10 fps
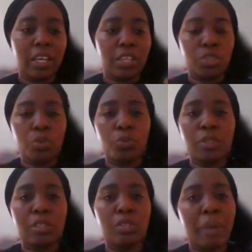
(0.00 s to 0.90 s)
You would
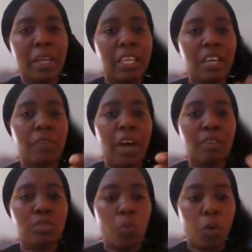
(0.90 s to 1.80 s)
you might give
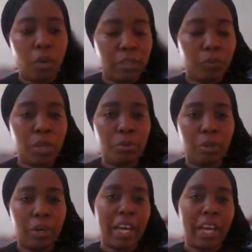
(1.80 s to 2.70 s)
out one when you
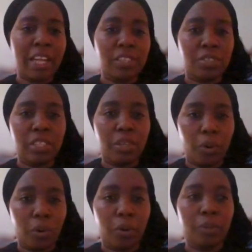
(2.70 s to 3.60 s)
are entering the
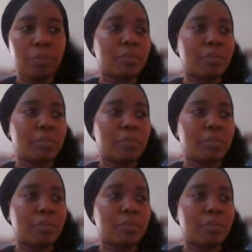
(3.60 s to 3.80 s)
hall